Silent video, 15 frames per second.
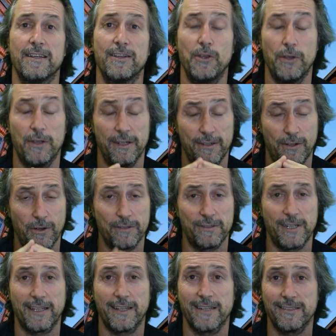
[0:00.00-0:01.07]
You can
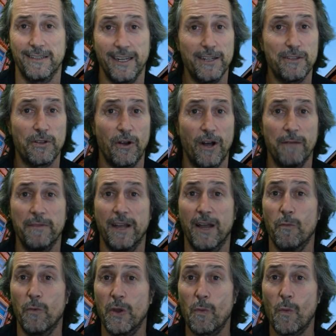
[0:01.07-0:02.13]
contact us at any time
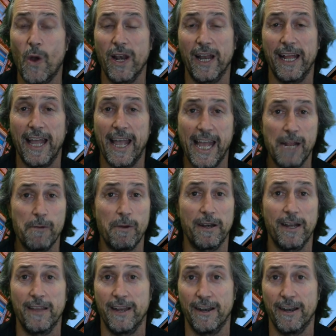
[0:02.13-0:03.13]
and we won't let anyone know.